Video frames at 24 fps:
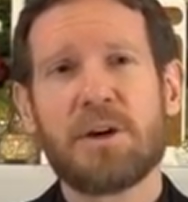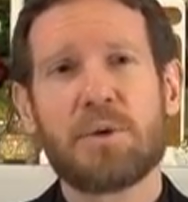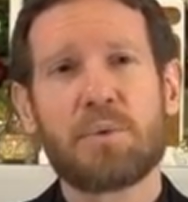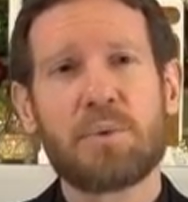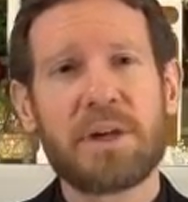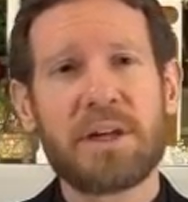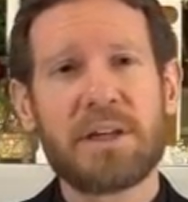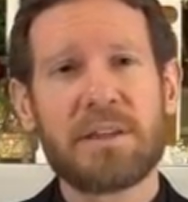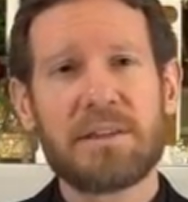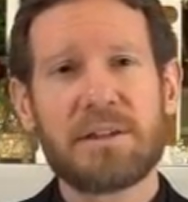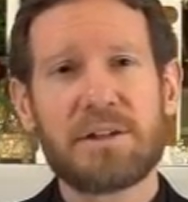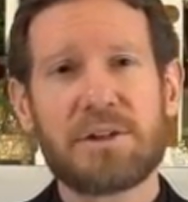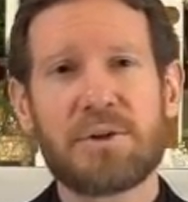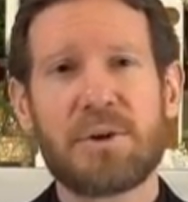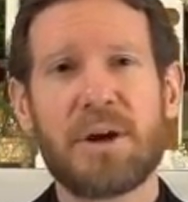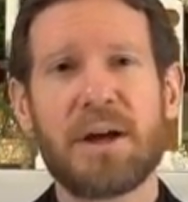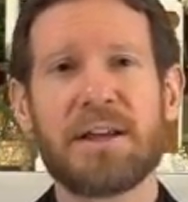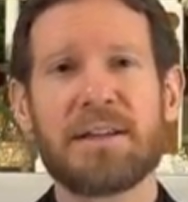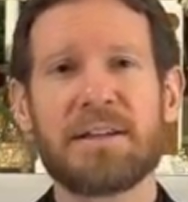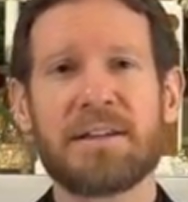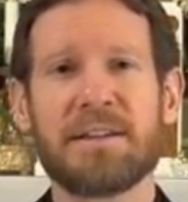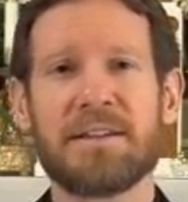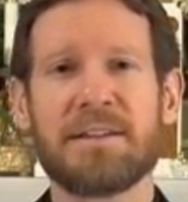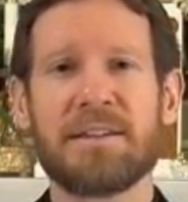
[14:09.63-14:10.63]
we at the
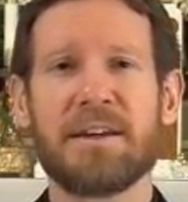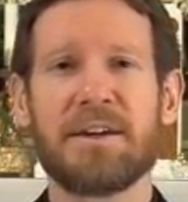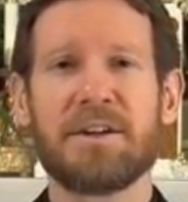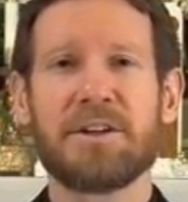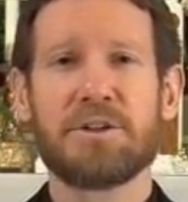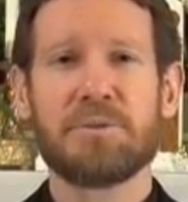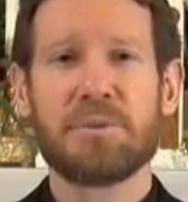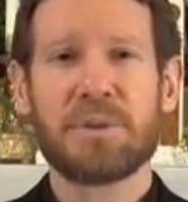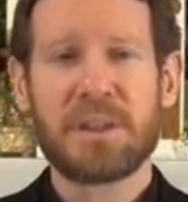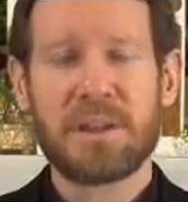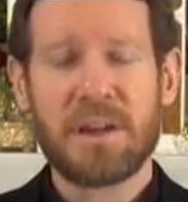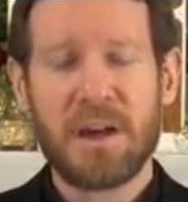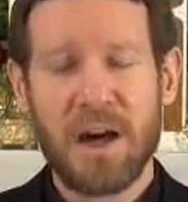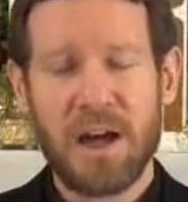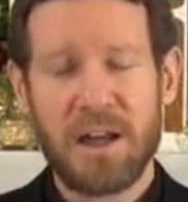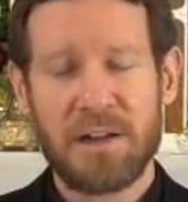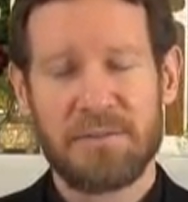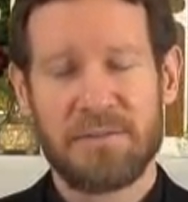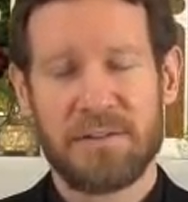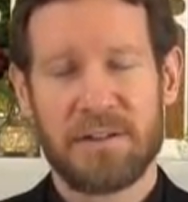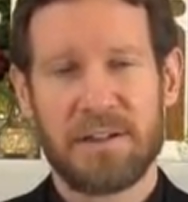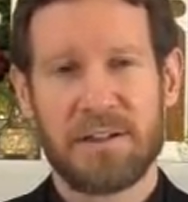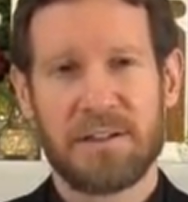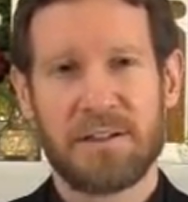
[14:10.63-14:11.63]
Shrine can tell you with
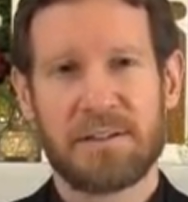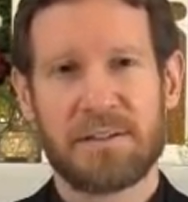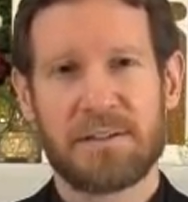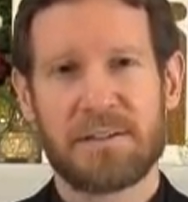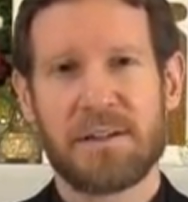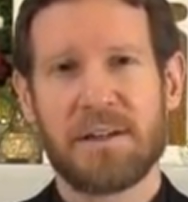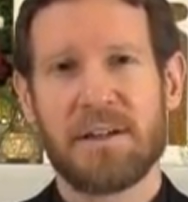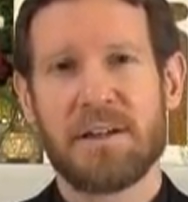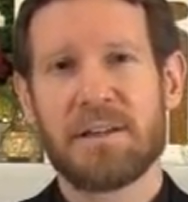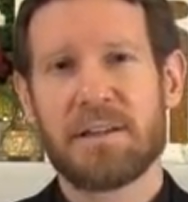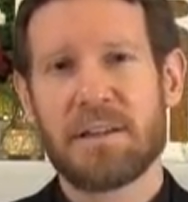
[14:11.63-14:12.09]
confidence